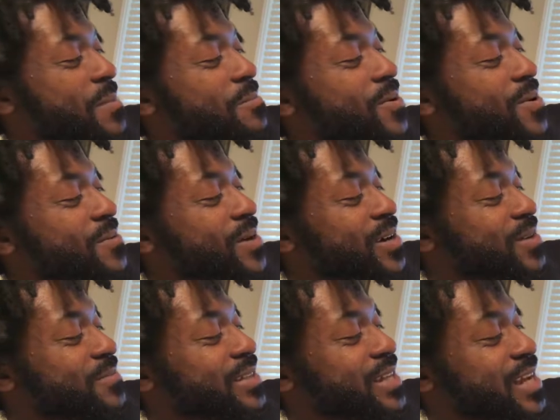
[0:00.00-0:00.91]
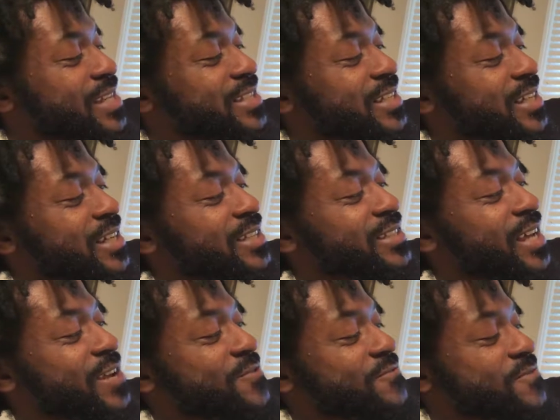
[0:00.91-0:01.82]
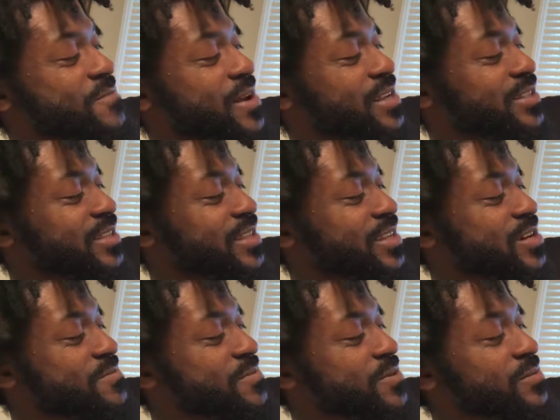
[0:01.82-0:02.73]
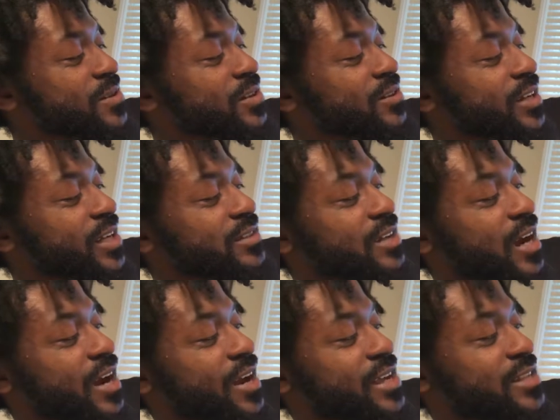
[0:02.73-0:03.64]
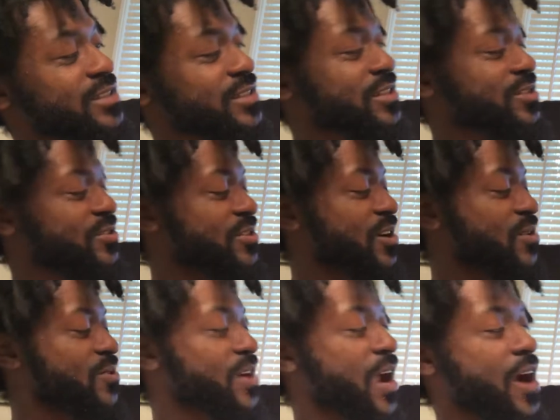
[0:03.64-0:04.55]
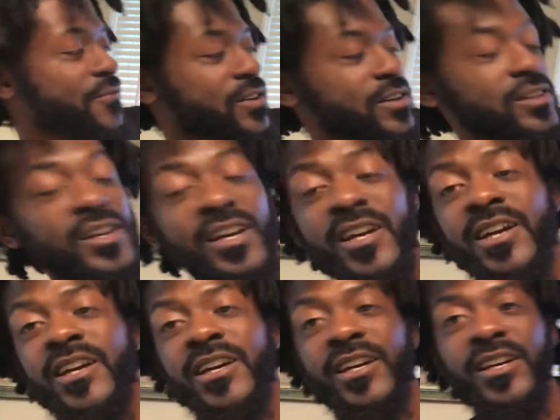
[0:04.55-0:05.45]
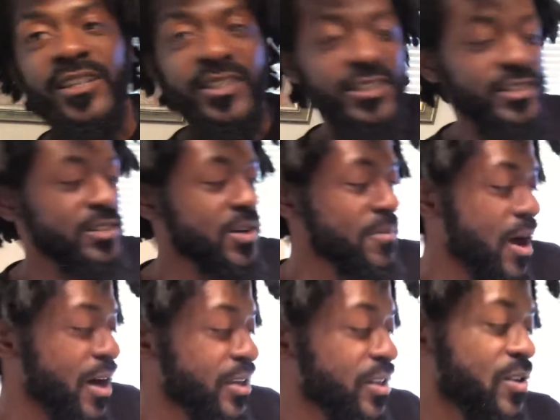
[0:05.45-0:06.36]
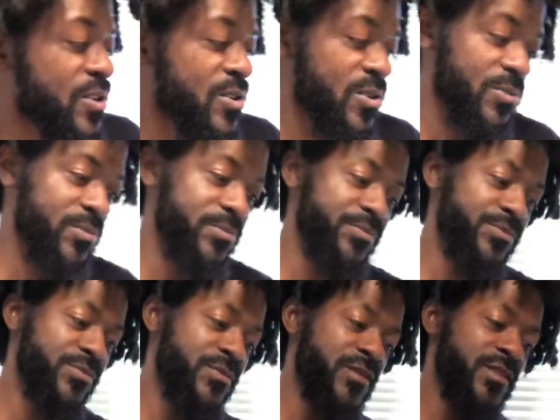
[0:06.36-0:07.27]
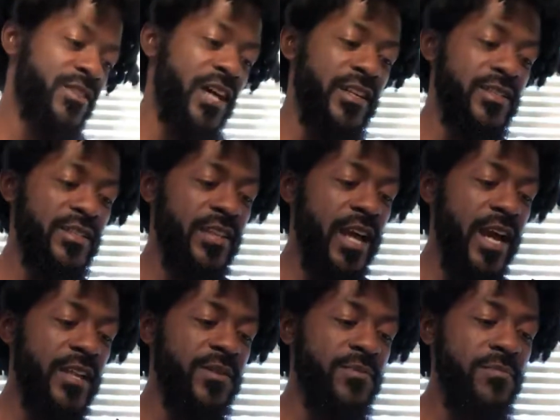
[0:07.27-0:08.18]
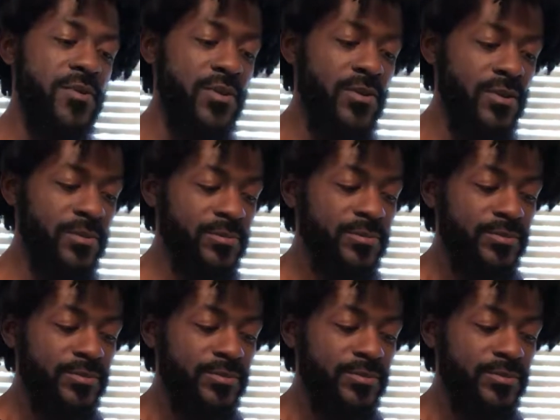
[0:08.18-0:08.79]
Book recommendation, contact information, help me relocate to our ancestors' home in Africa. Them are the chapters he got in the book.